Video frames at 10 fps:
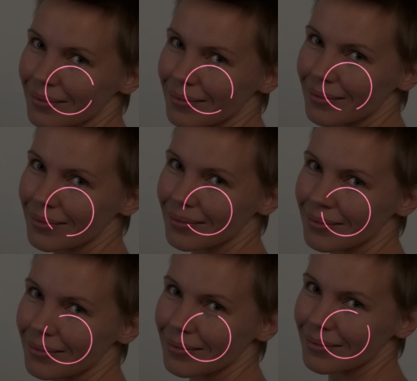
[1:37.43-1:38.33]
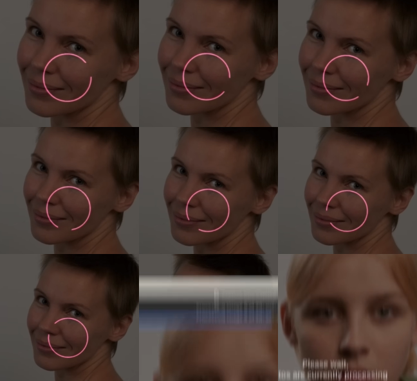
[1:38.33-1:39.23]
send your photos
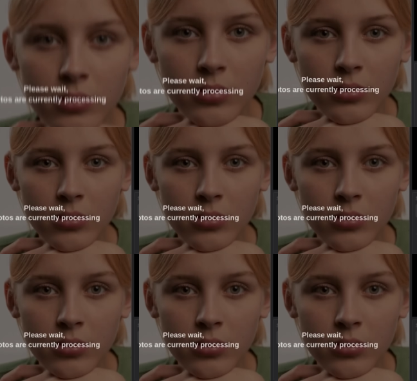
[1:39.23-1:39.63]
anywhere, and it doesn't